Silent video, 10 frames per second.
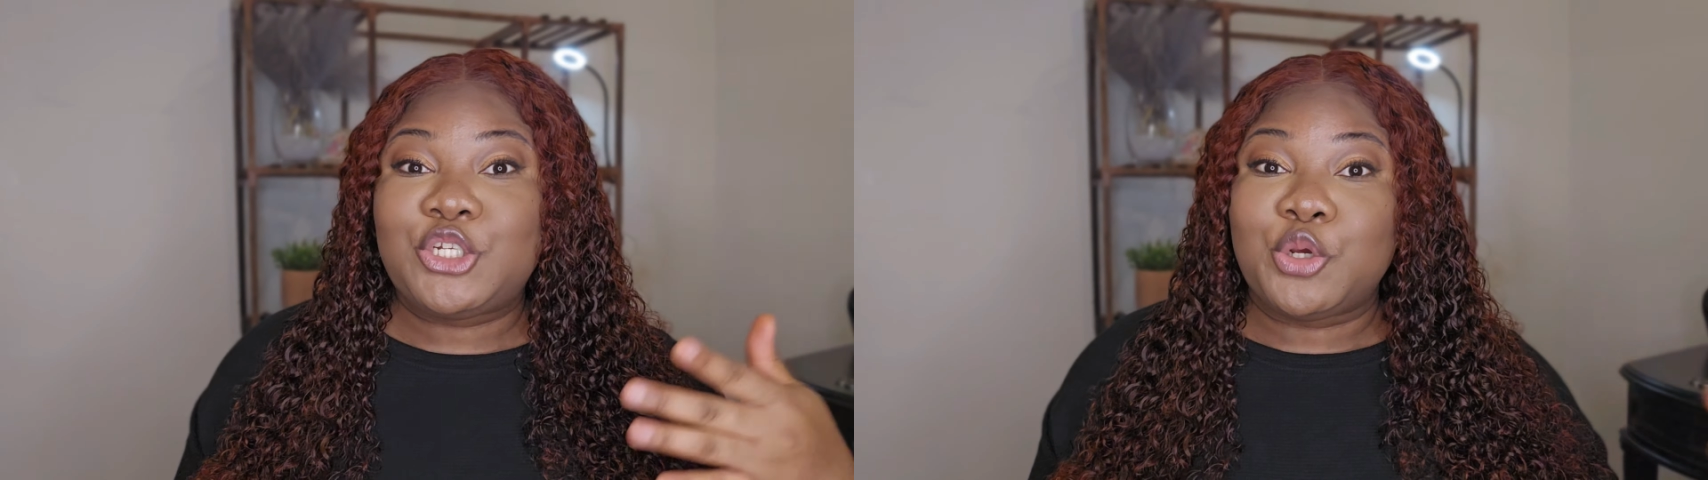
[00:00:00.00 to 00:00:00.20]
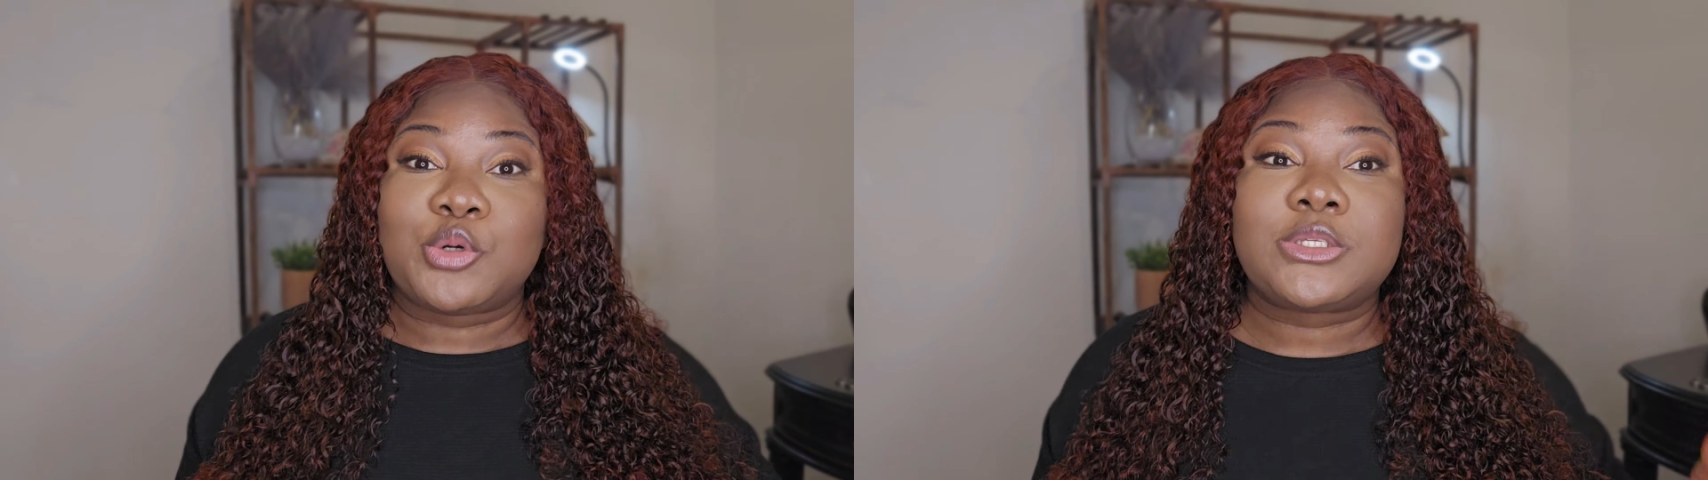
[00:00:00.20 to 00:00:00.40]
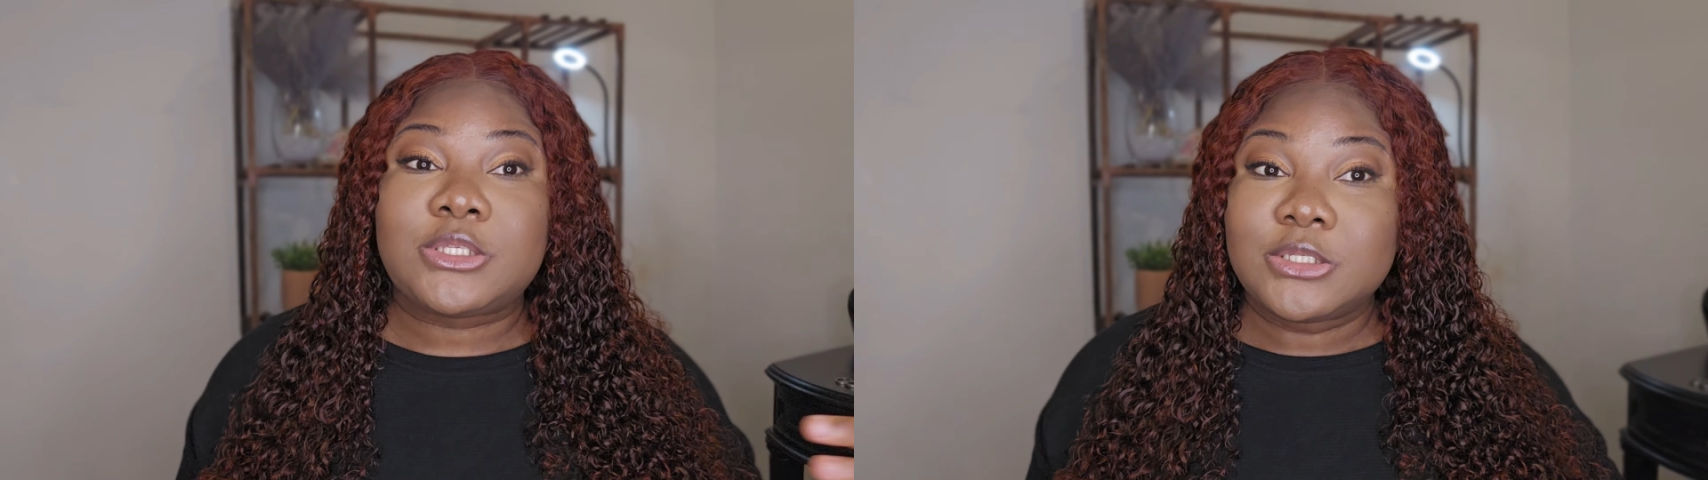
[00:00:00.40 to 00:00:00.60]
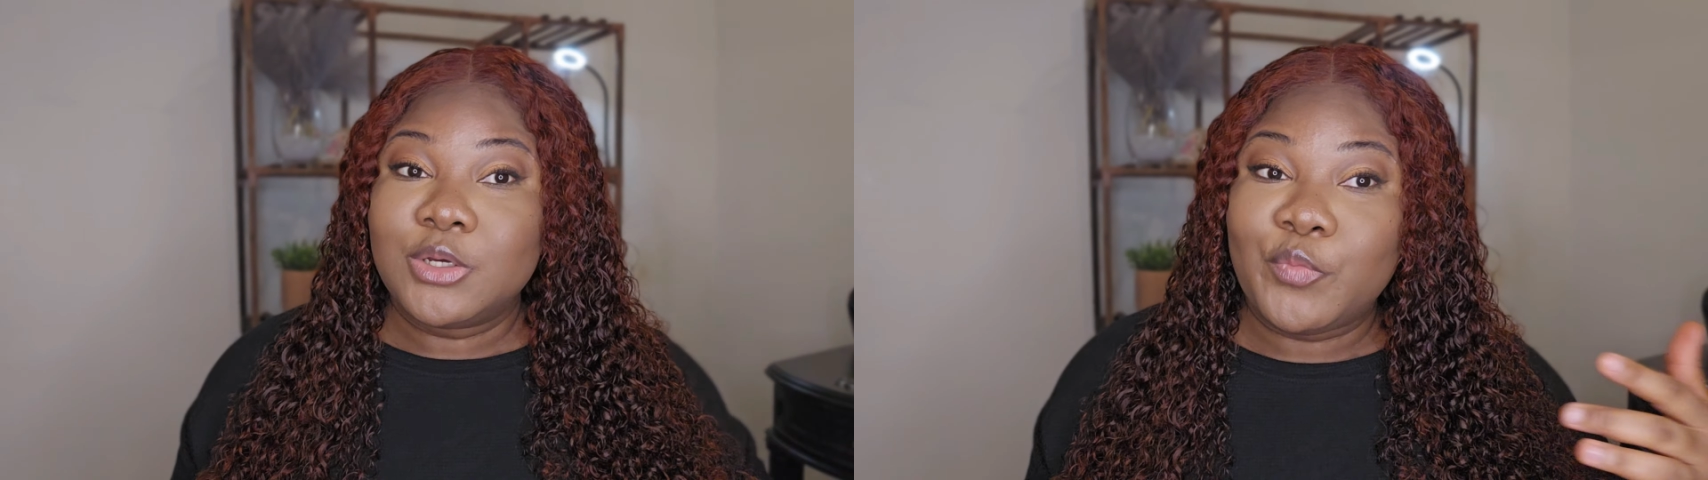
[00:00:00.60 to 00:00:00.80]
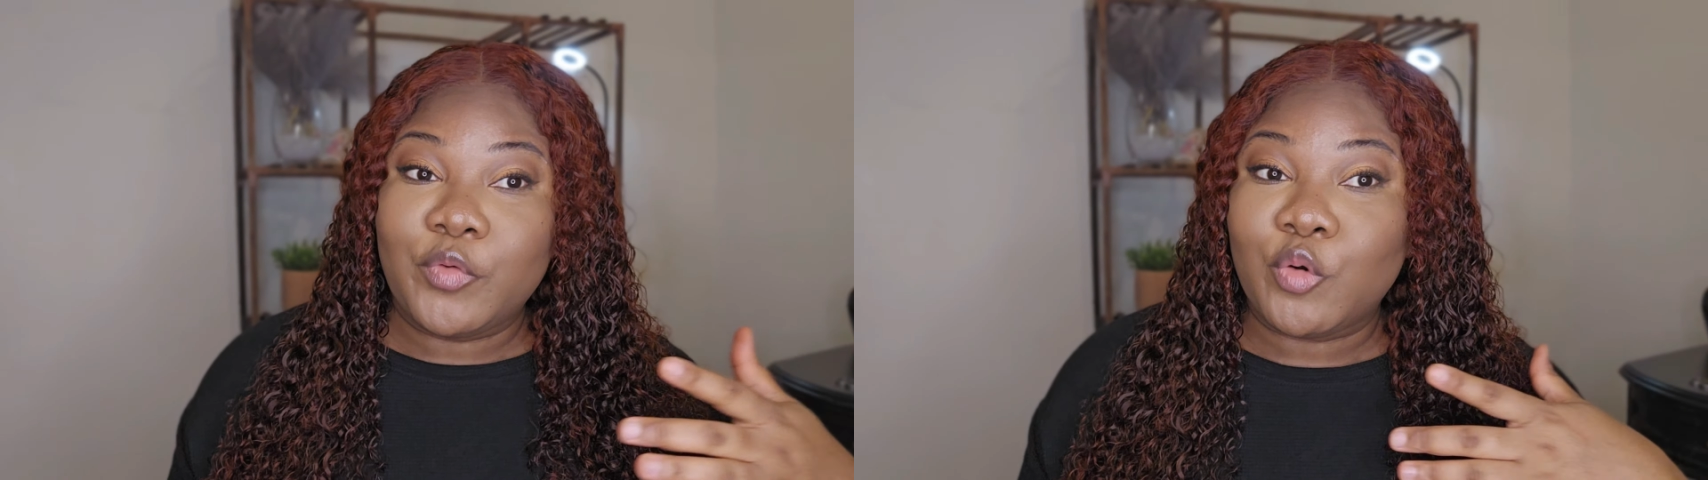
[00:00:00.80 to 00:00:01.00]
yours
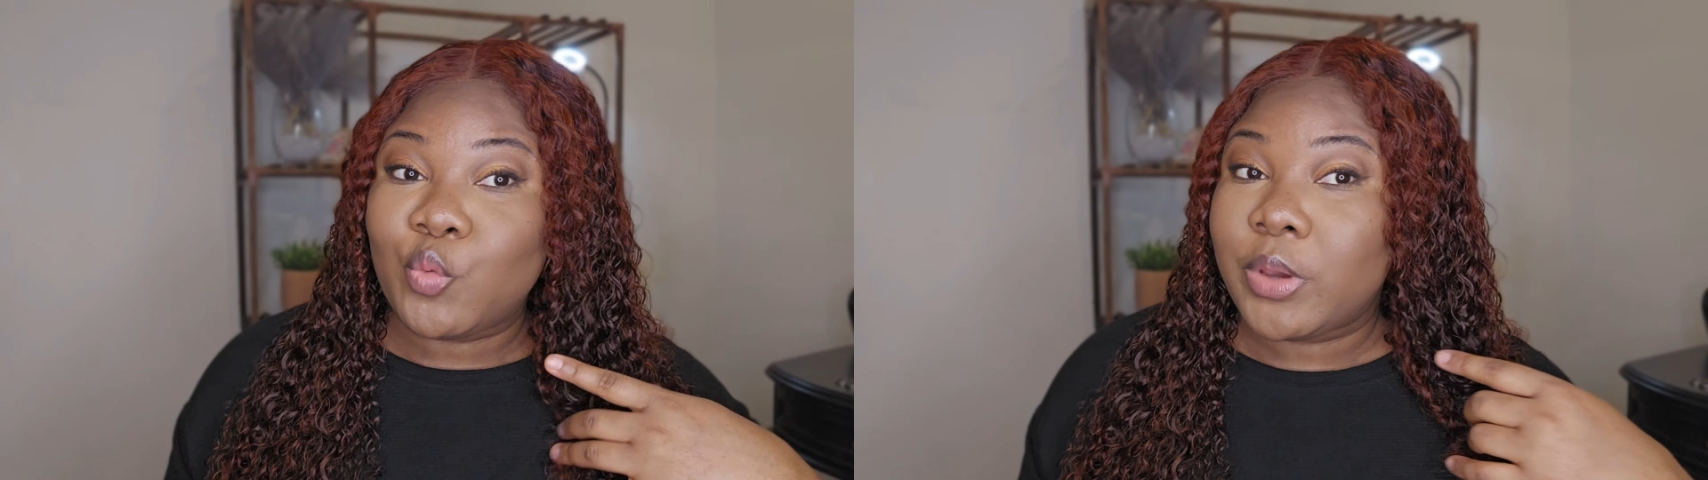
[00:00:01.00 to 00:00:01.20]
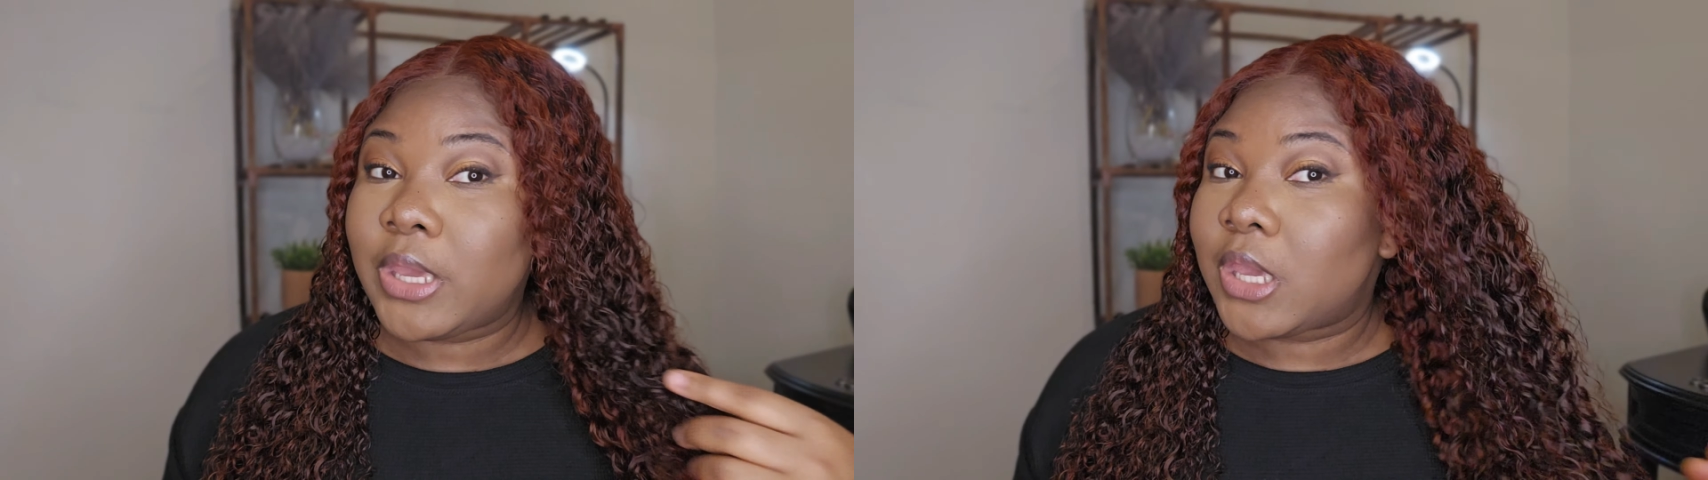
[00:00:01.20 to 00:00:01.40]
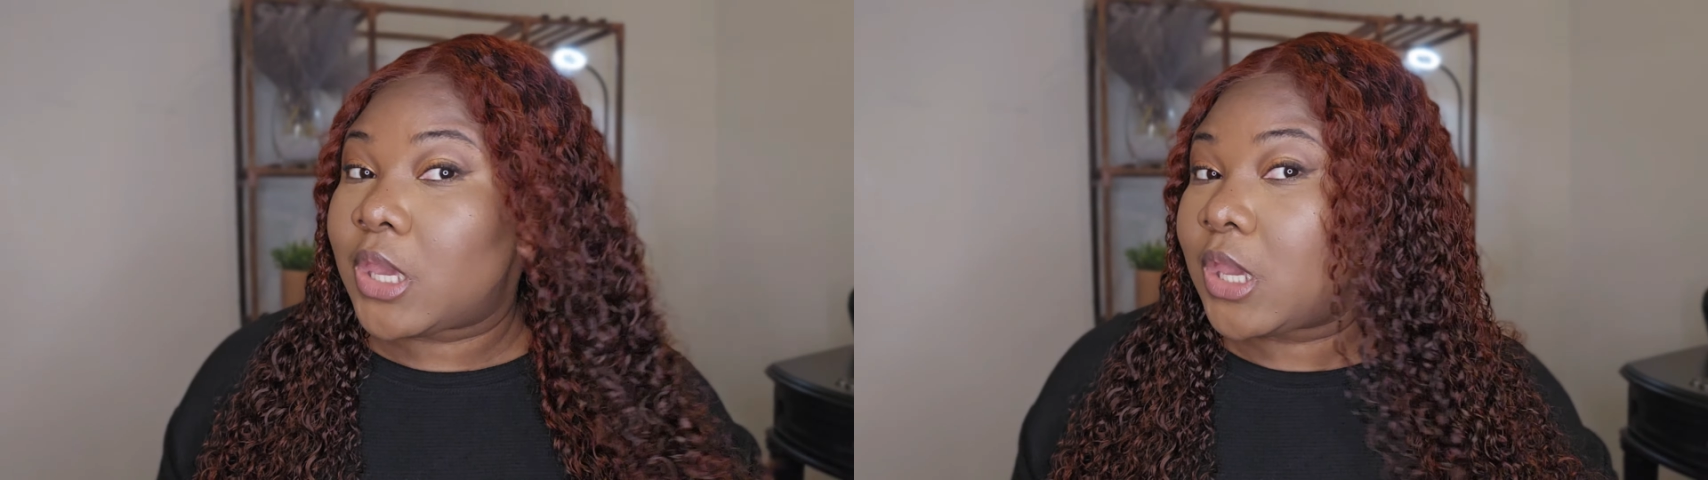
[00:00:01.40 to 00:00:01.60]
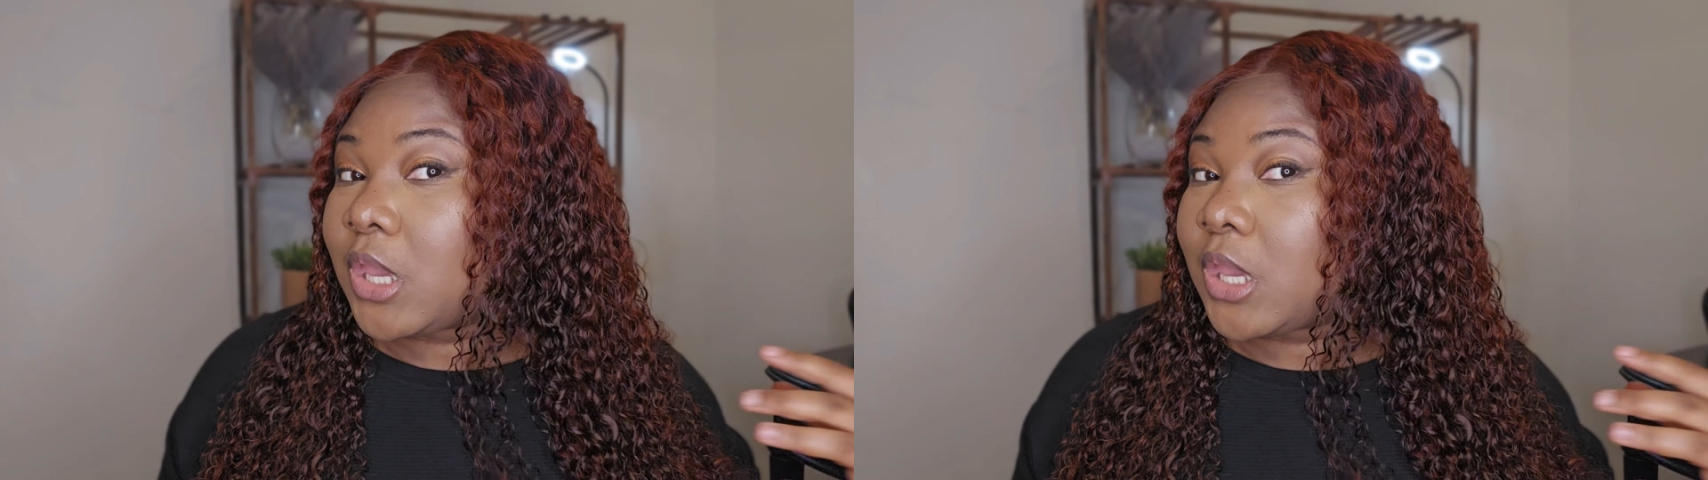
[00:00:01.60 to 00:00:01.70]
real quick.